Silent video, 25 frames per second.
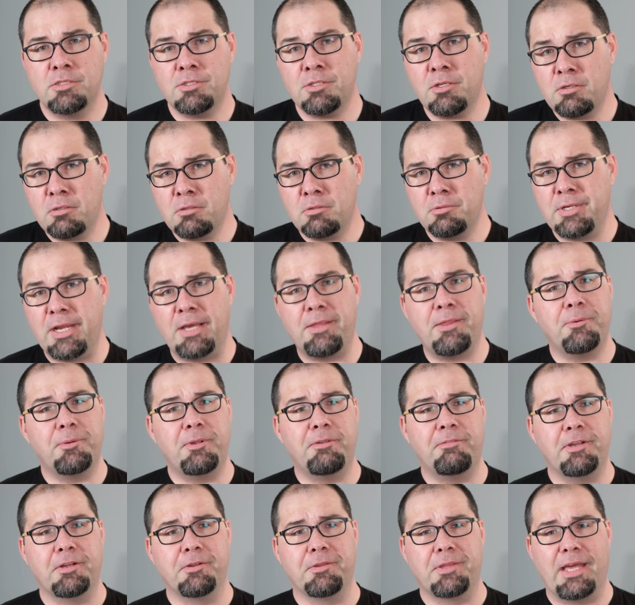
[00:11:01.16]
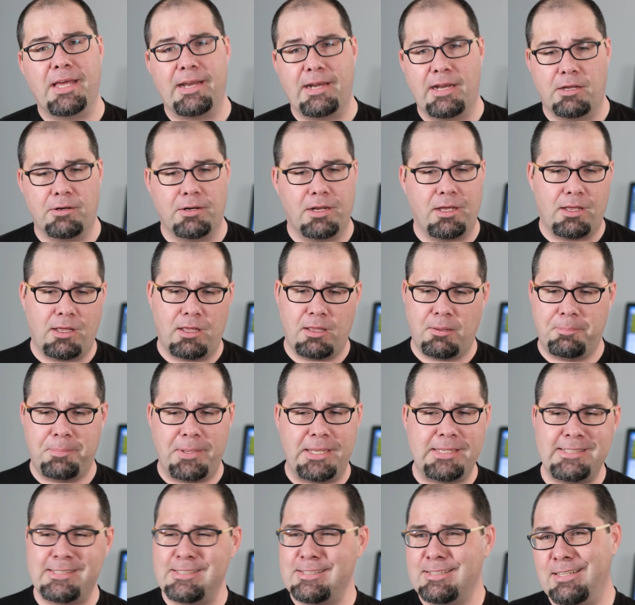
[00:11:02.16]
So now that we figured that out, uh,
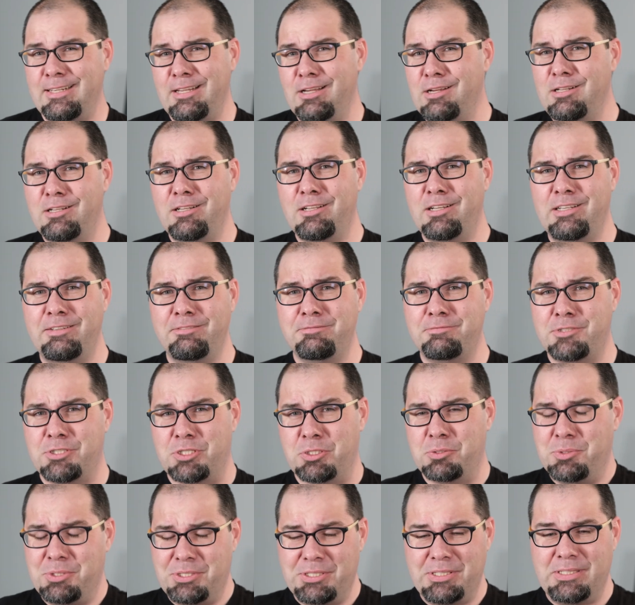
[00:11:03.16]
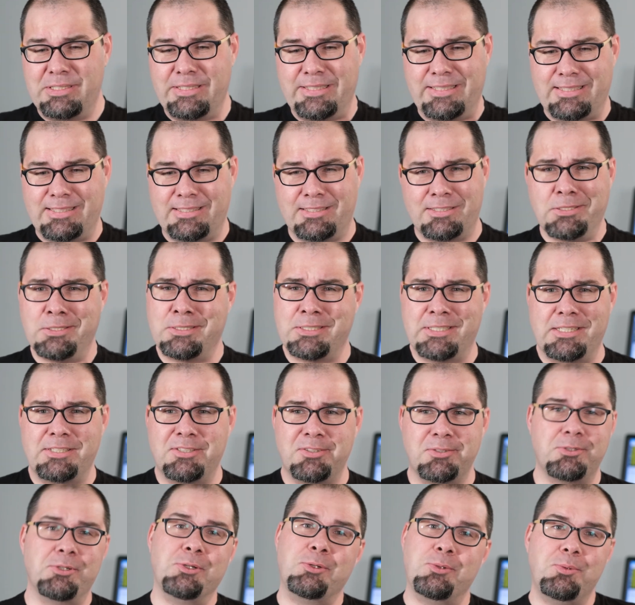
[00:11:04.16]
basically all I've chosen is
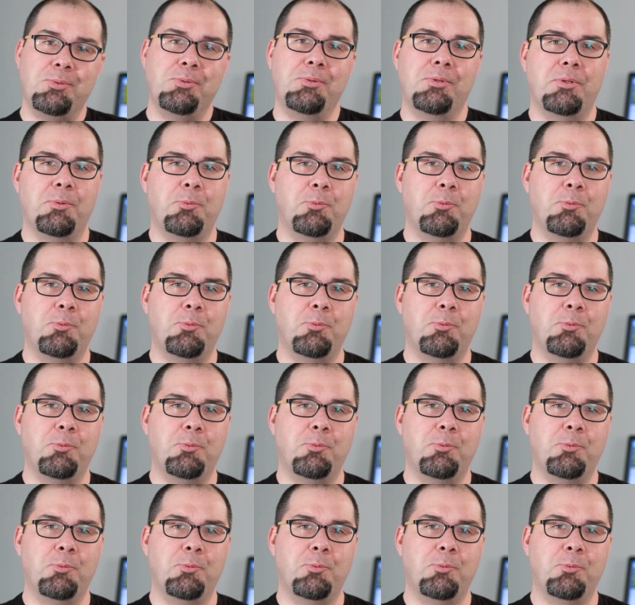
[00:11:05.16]
successor to the